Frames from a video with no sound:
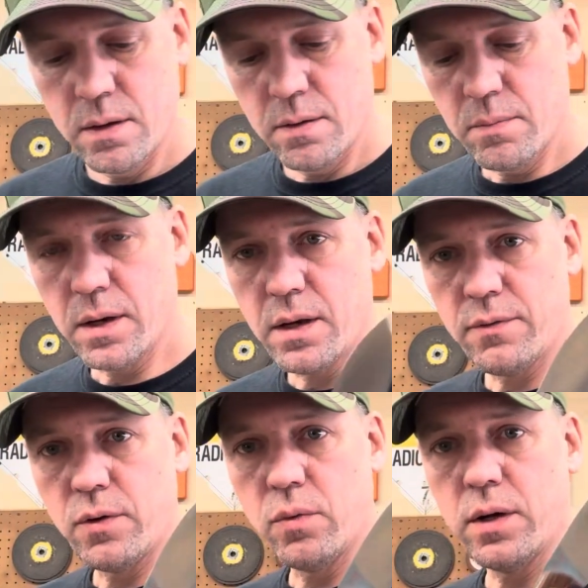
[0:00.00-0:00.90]
But if
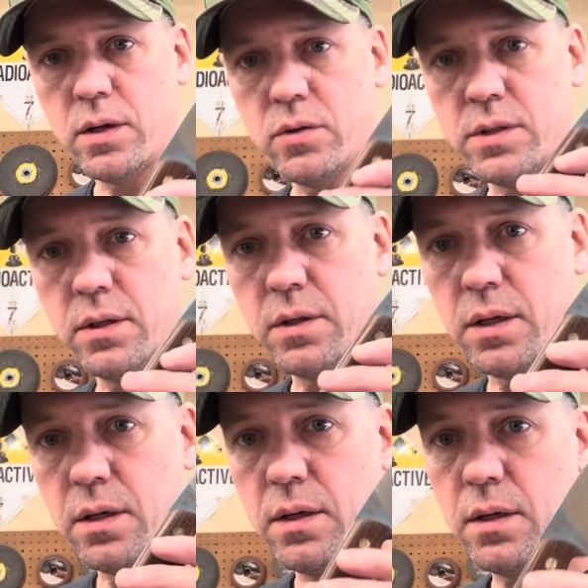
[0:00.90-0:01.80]
you want
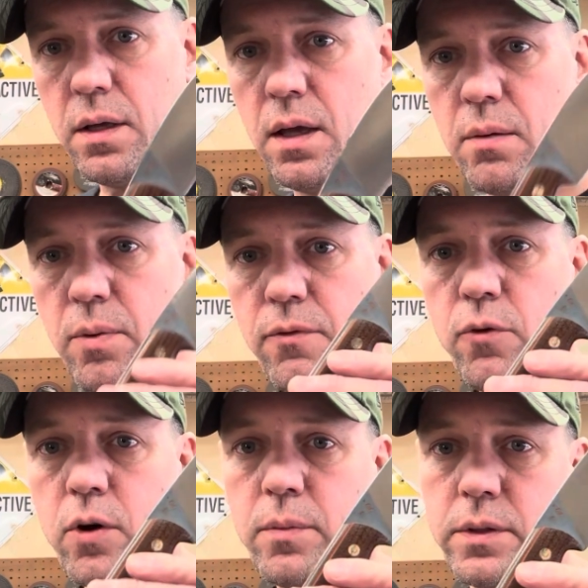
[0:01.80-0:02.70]
utility and
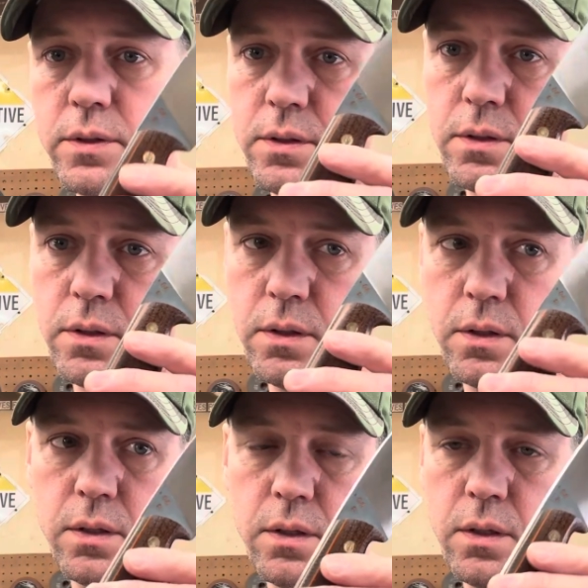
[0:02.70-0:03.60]
performance,
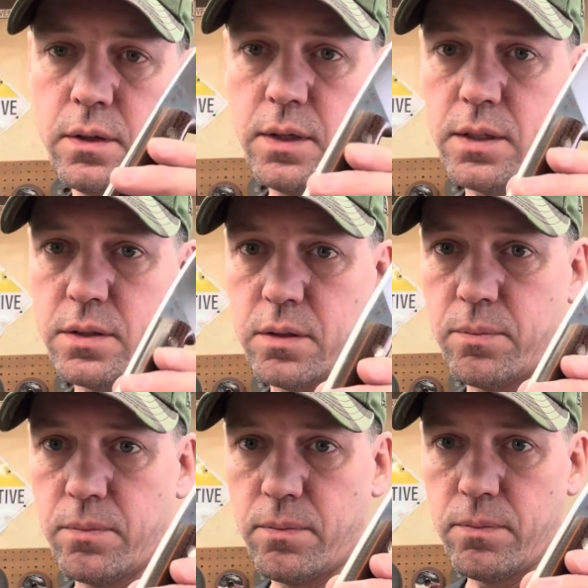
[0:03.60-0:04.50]
that's
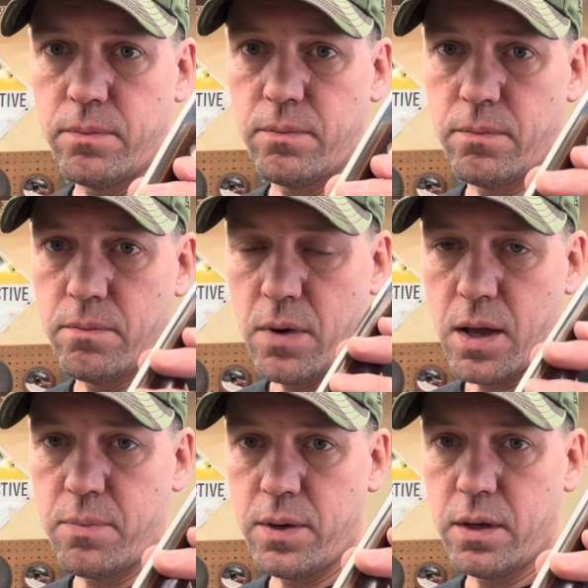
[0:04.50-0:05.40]
my
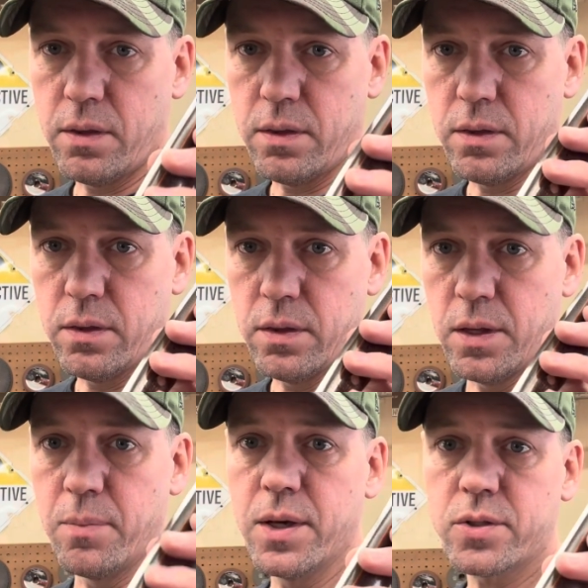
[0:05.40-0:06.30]
opinion, the
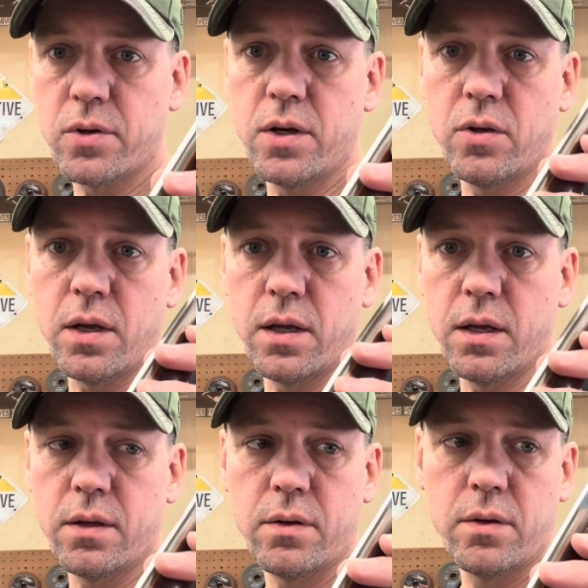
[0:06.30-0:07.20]
best grind you can
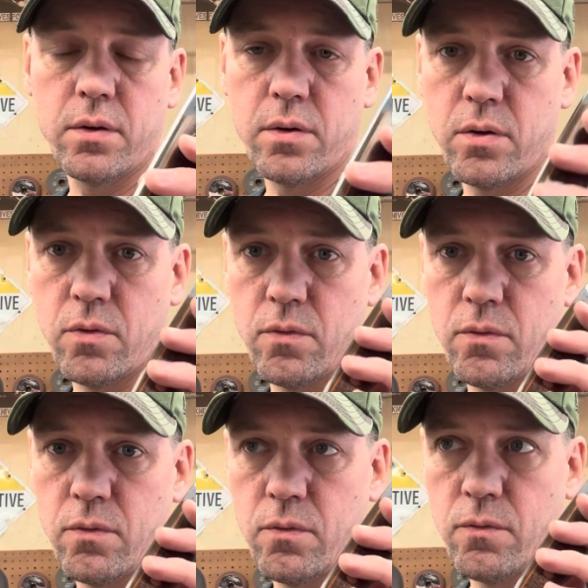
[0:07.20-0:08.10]
get
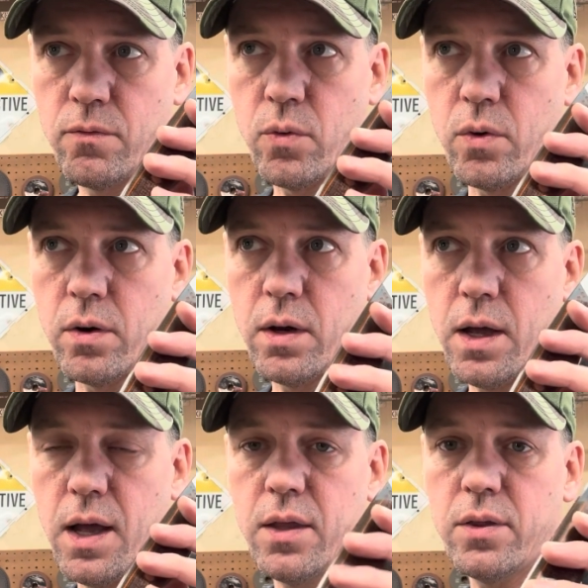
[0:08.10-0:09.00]
for
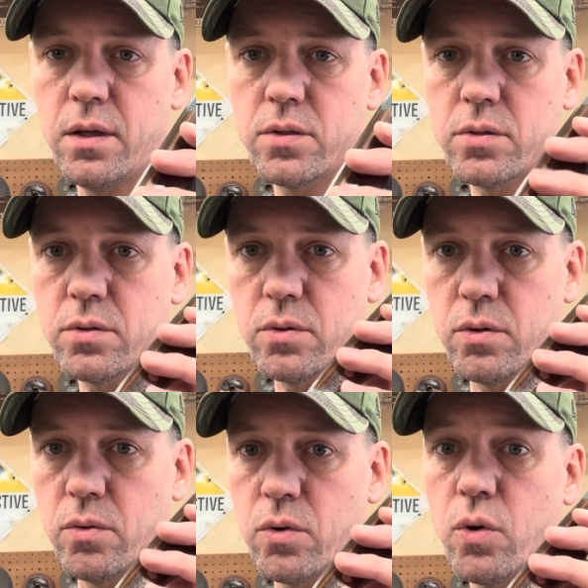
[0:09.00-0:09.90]
1/8"
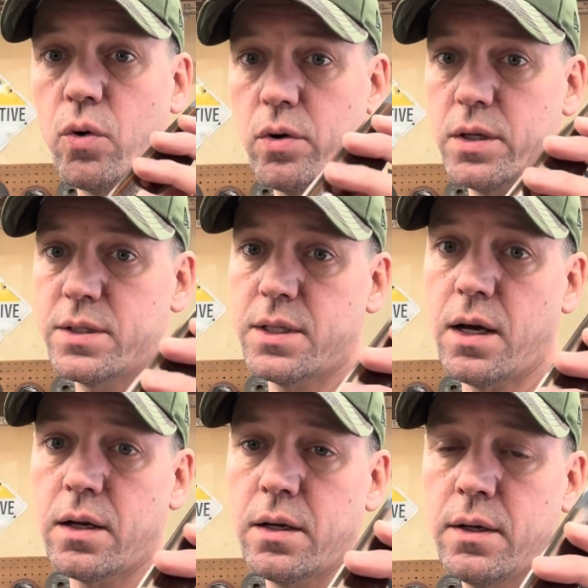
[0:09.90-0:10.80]
through 1/4" stock